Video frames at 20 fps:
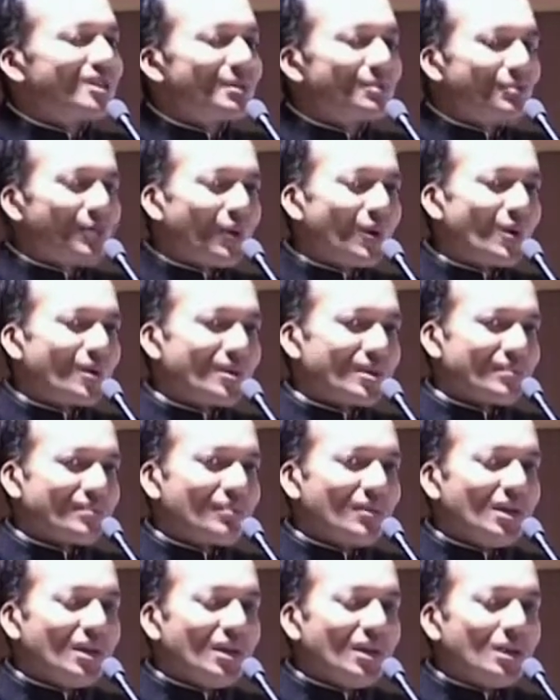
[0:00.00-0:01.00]
support
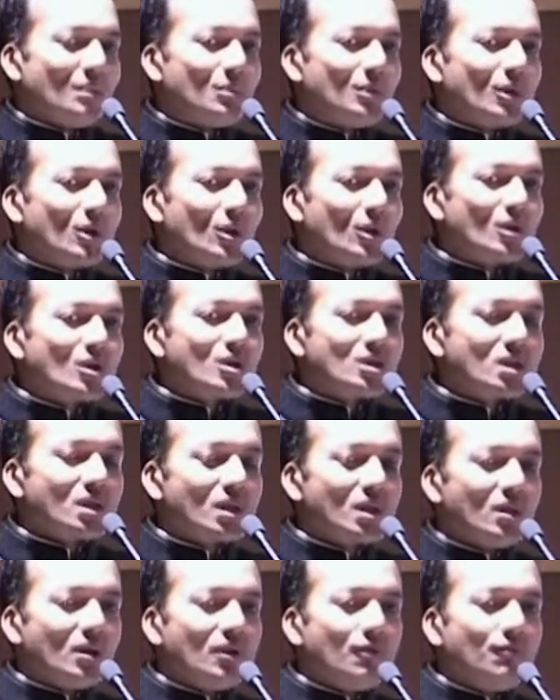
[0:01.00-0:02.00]
because
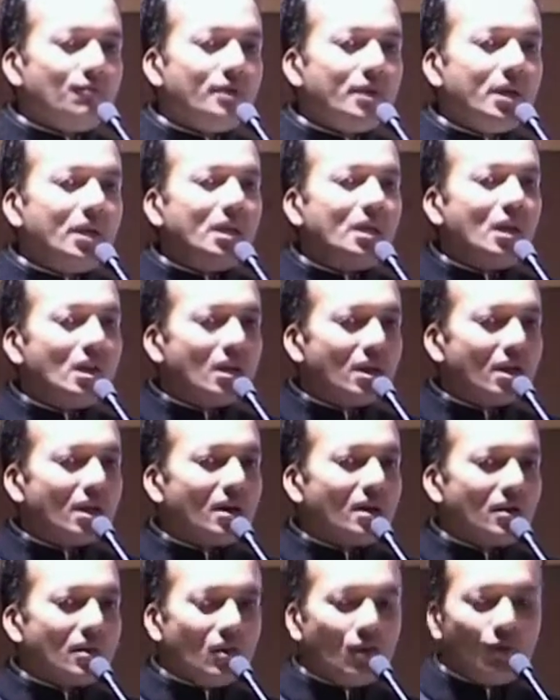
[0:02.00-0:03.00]
we in
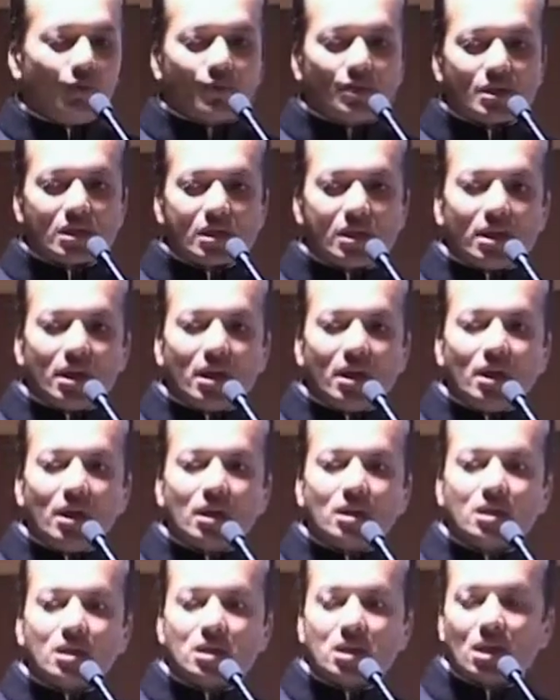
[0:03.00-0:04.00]
India, obviously
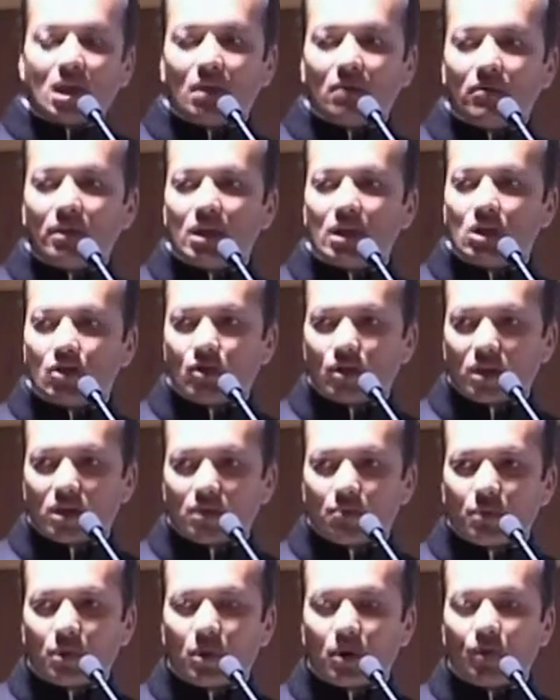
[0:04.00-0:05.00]
it is in our
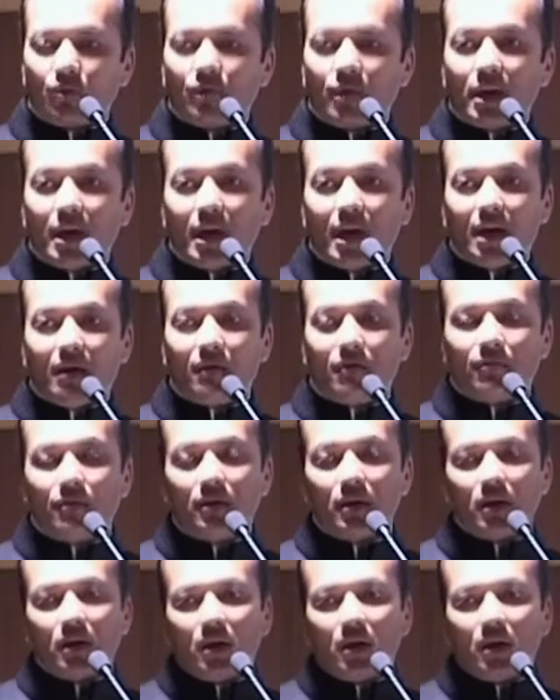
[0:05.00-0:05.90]
interest because we have